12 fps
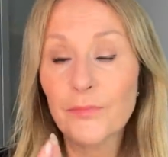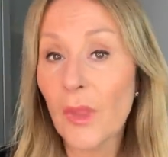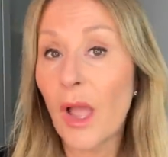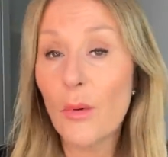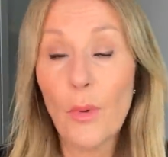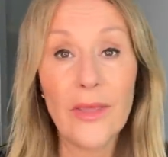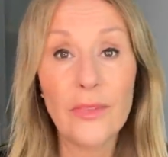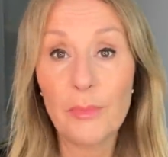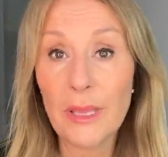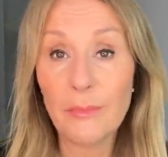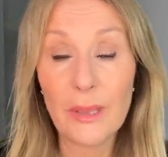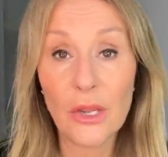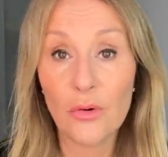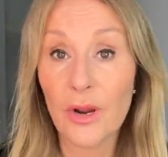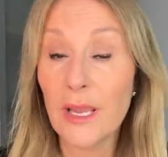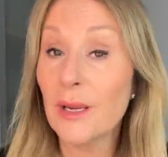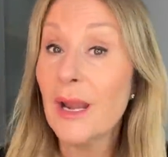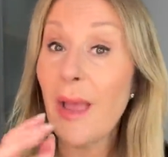I wear the BB
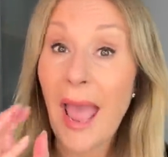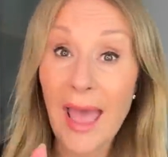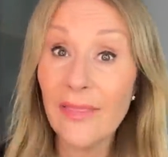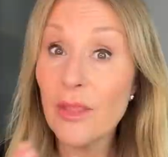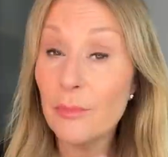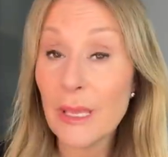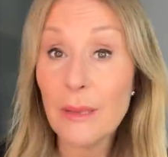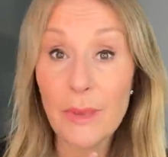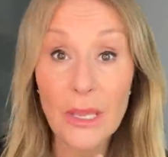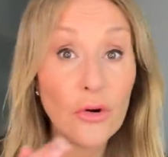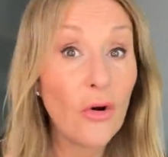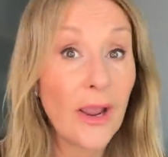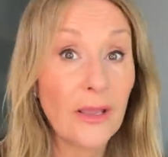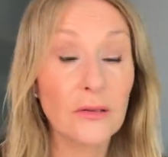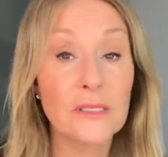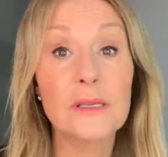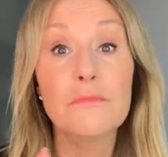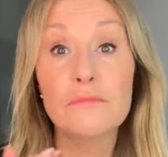cream and the BB
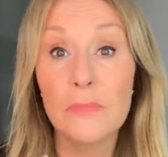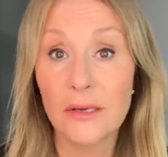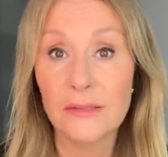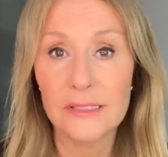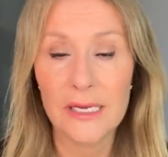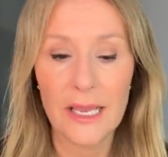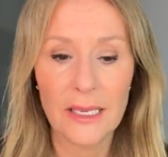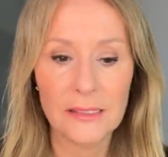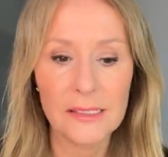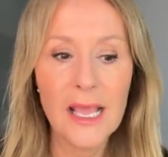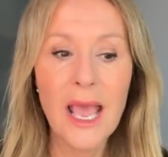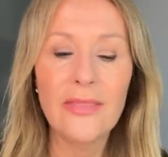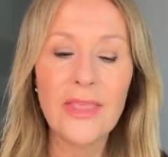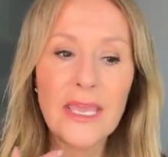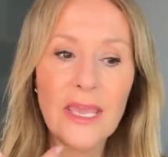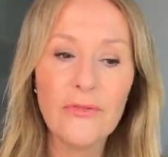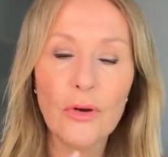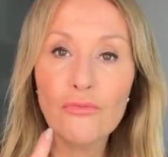crayons most days. They
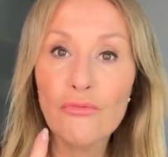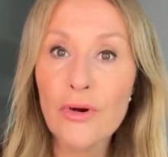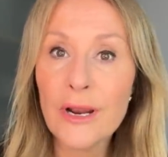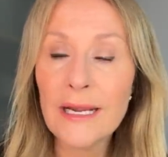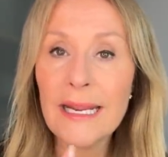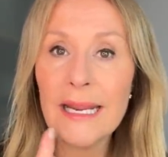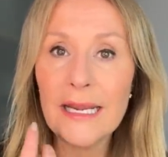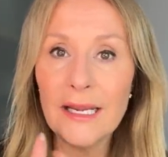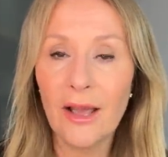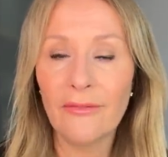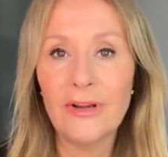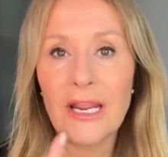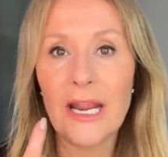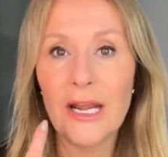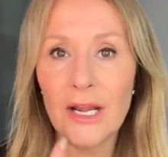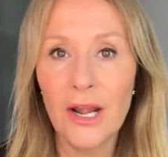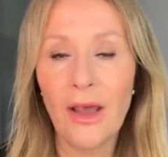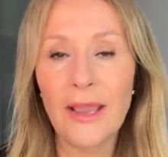give a really lovely,
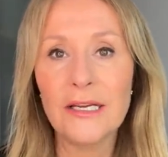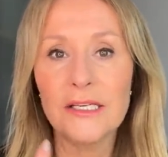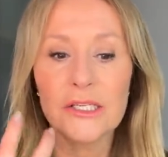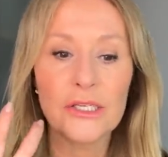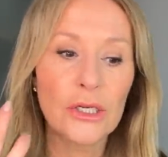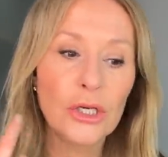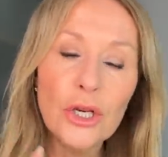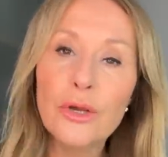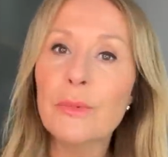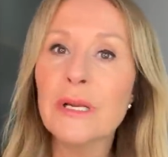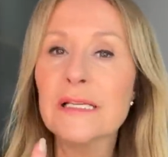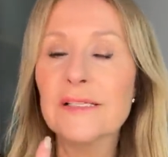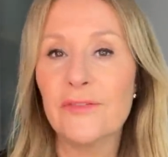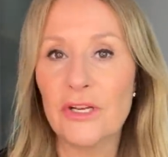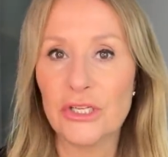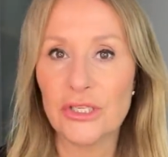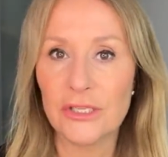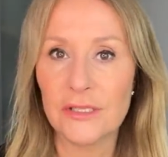light, luminous
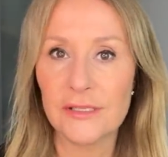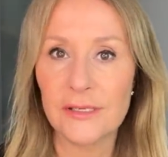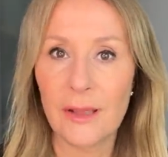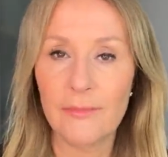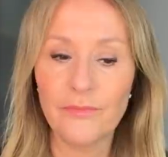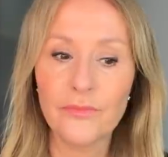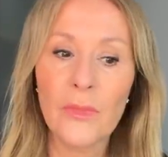finish to the skin.